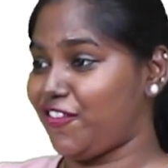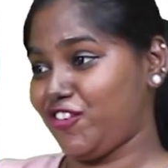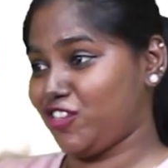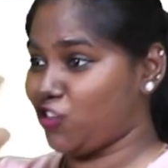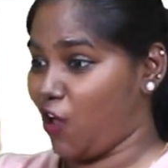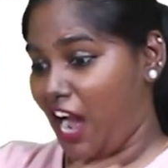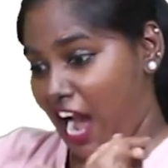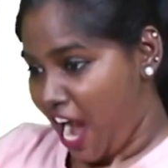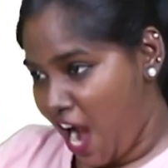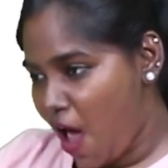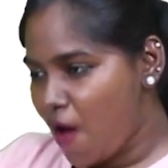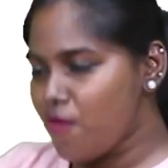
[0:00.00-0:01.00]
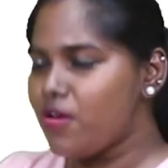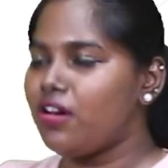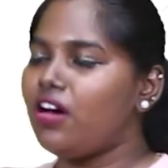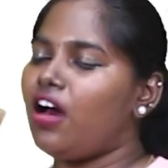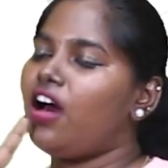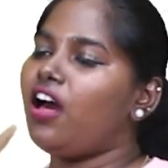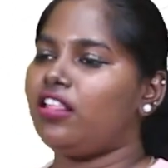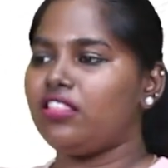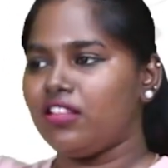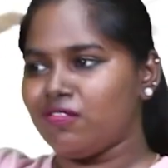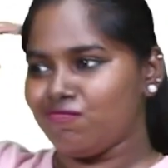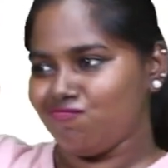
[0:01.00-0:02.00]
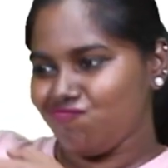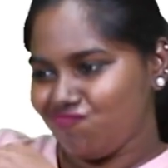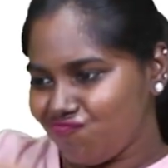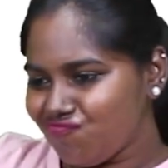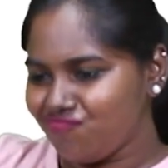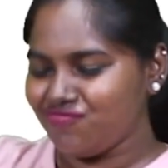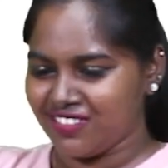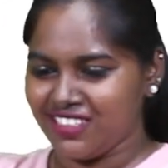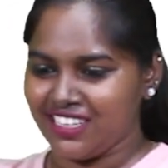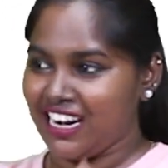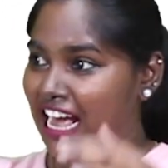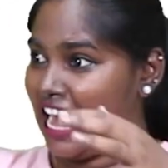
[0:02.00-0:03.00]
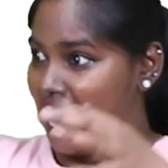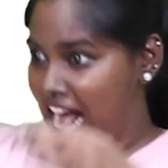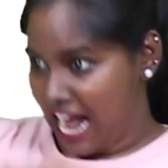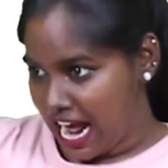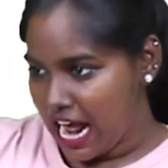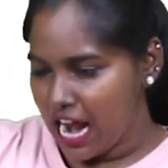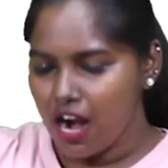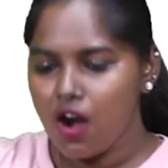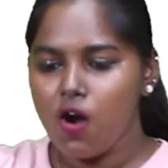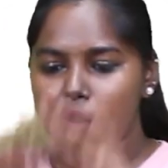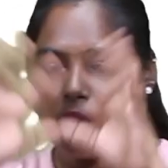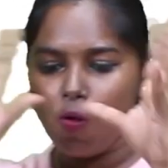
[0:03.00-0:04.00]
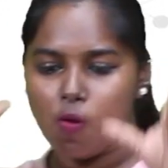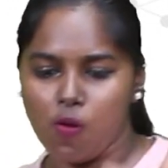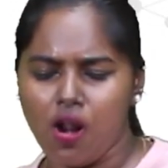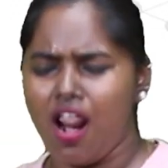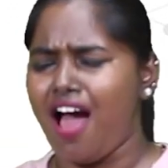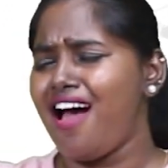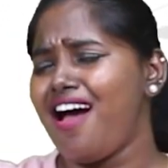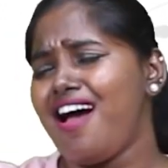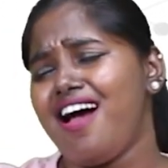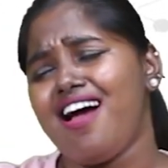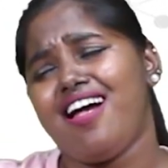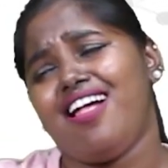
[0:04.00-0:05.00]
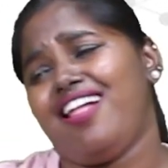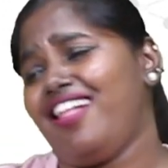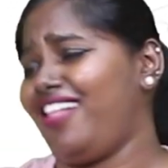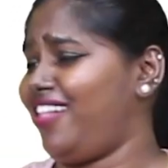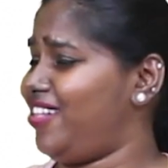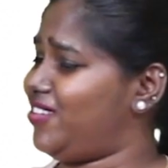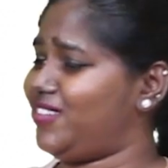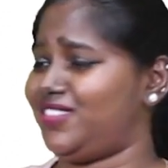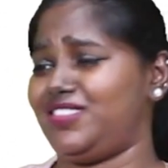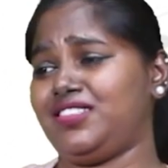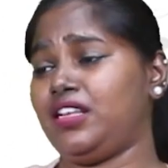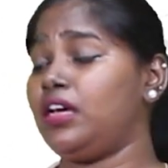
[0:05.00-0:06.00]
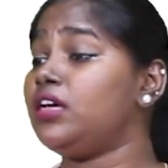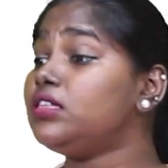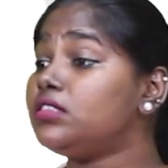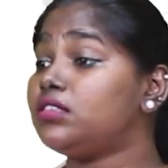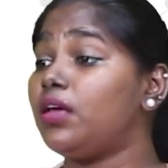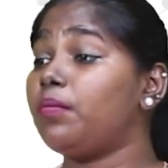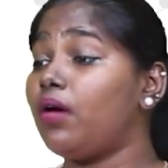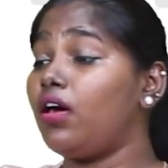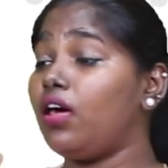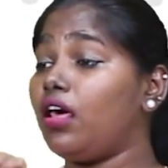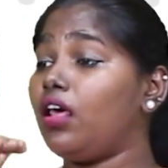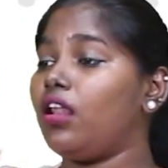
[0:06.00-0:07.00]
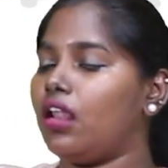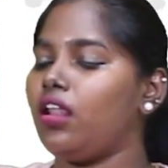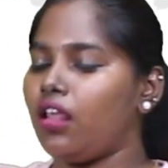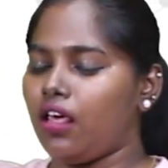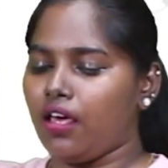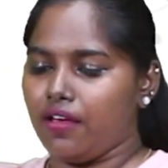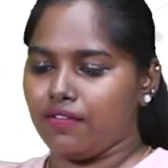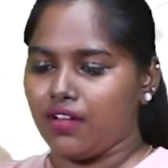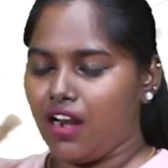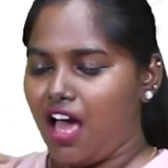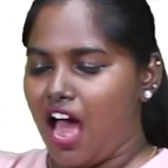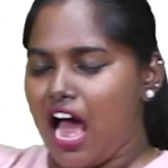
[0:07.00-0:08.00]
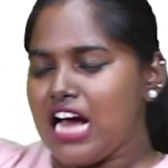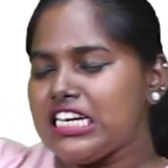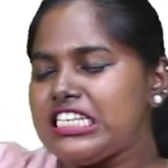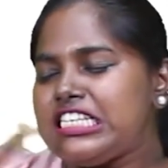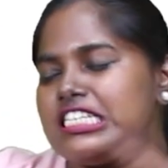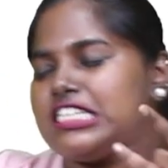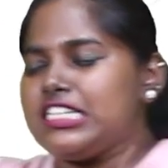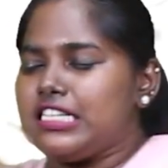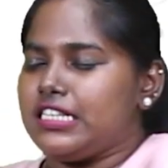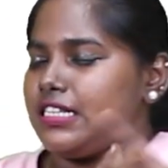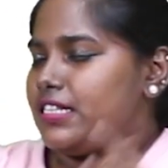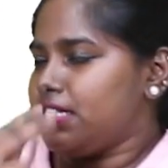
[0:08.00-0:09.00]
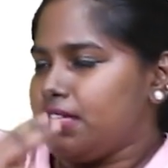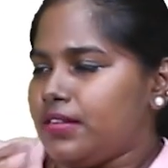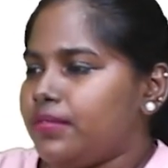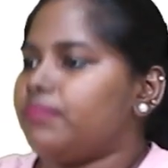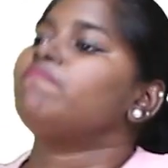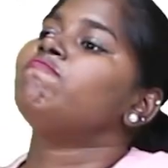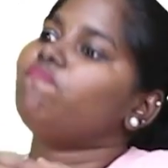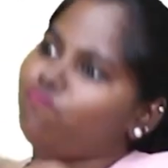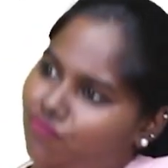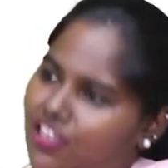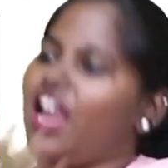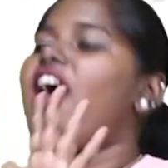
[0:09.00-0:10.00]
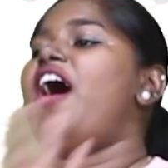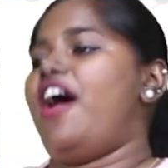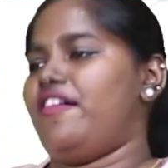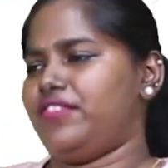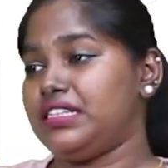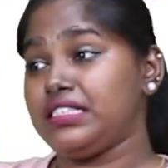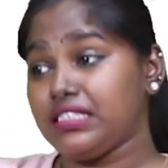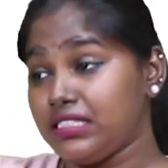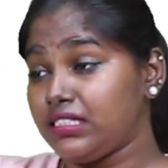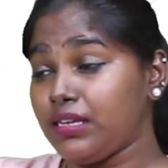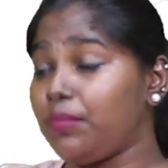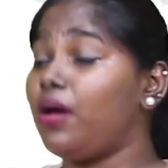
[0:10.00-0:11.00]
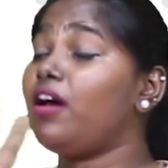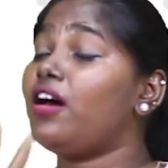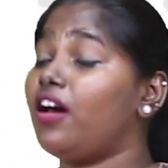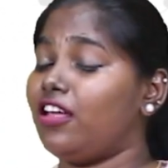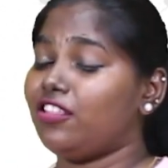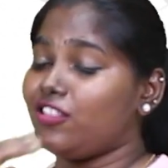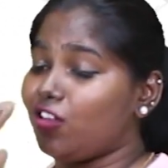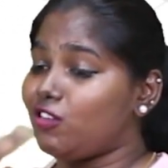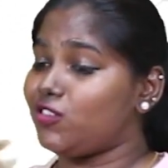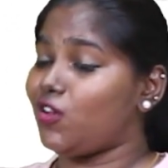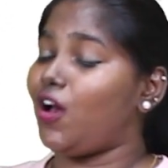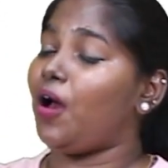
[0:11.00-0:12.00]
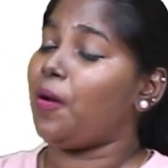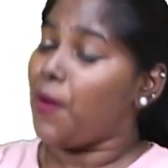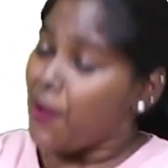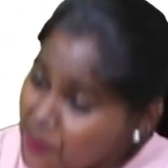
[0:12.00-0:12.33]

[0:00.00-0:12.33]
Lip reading: you eat the chocolate now, the neurons in your orbitofrontal cortex will start firing rapidly. And they will reward you for fulfilling your craving. And in turn, it will make you appreciate